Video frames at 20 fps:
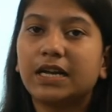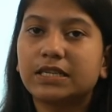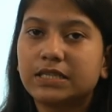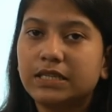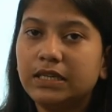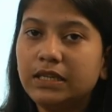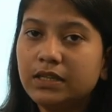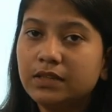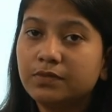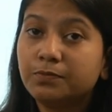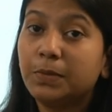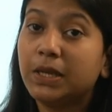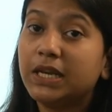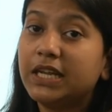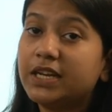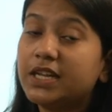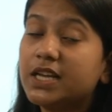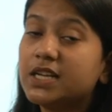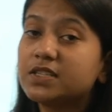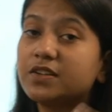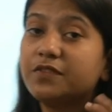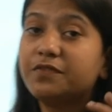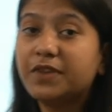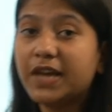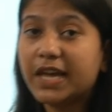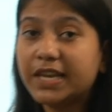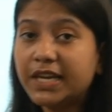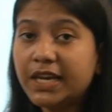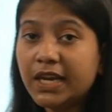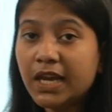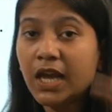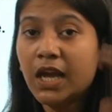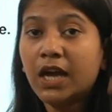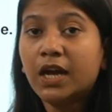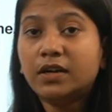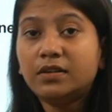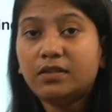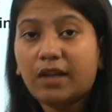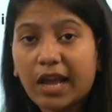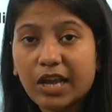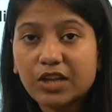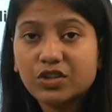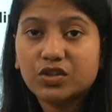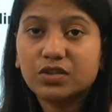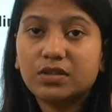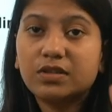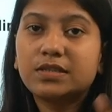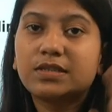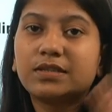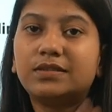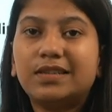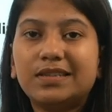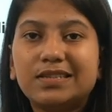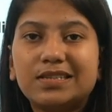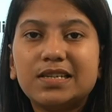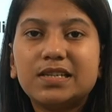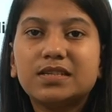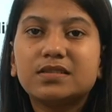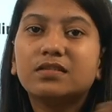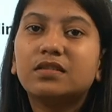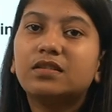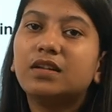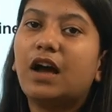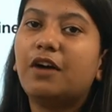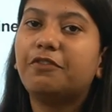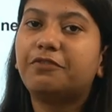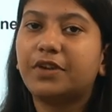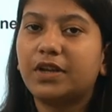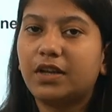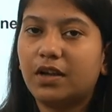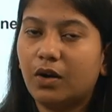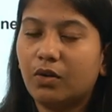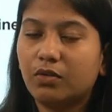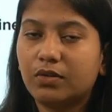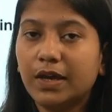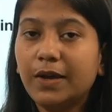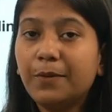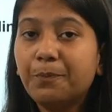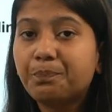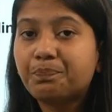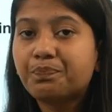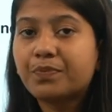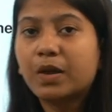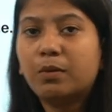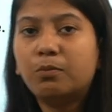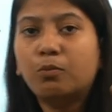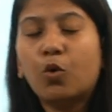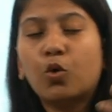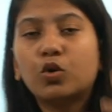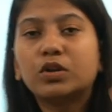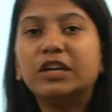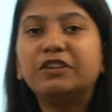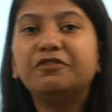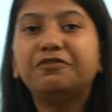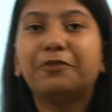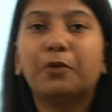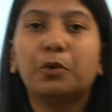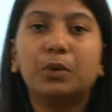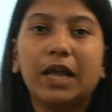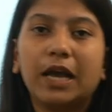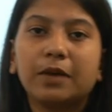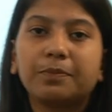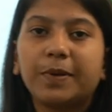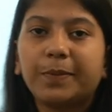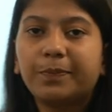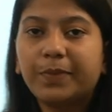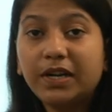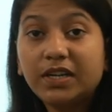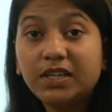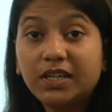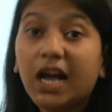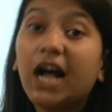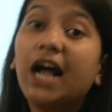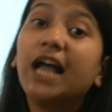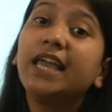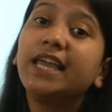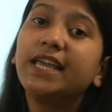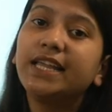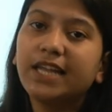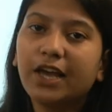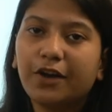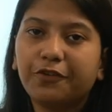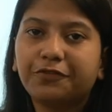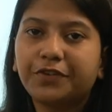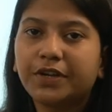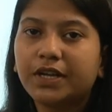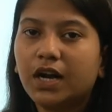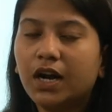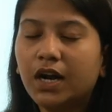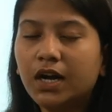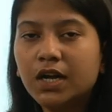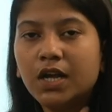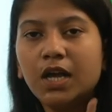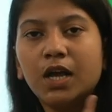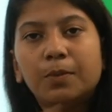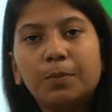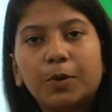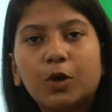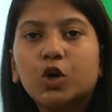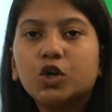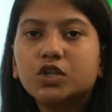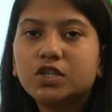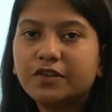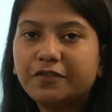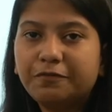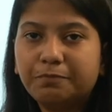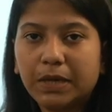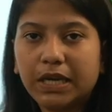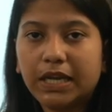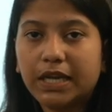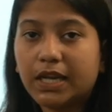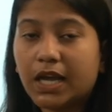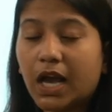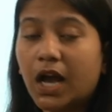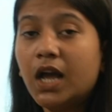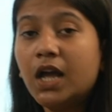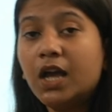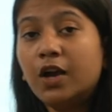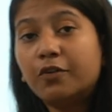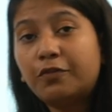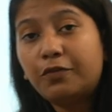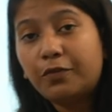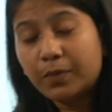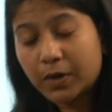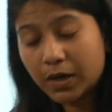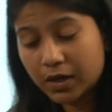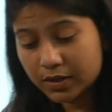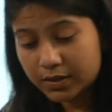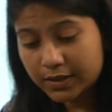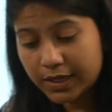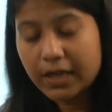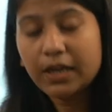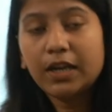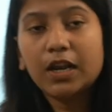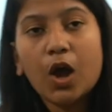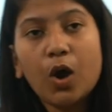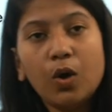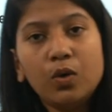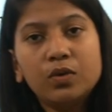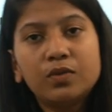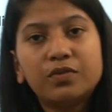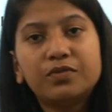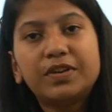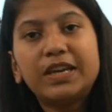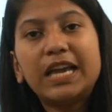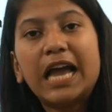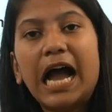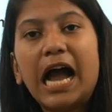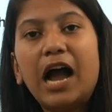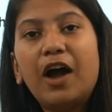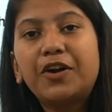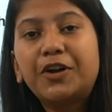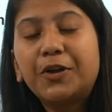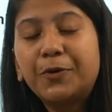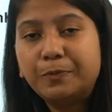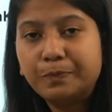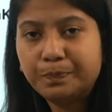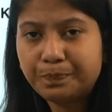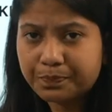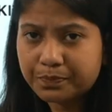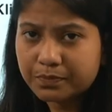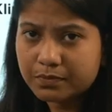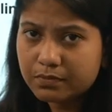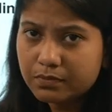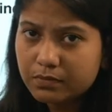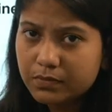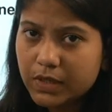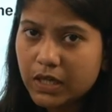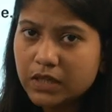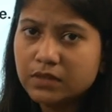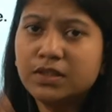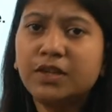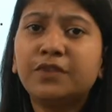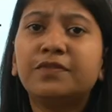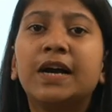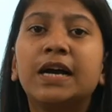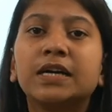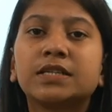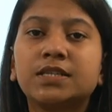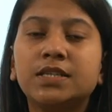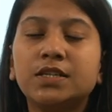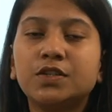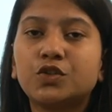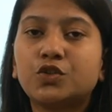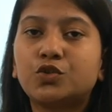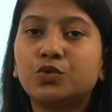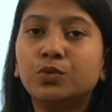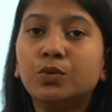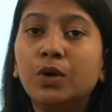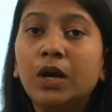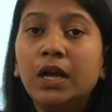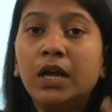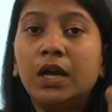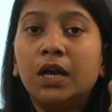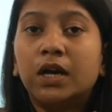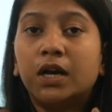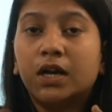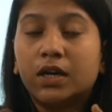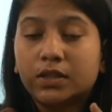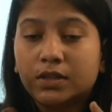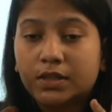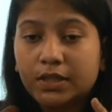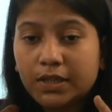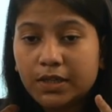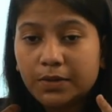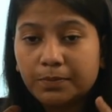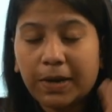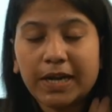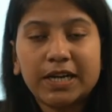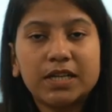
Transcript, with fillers: vaccine. Malaria is a very dangerous disease in Africa, okay? More than 4 lakh people die in Africa because of malaria. Uh, till now, we had the vaccines to uh, the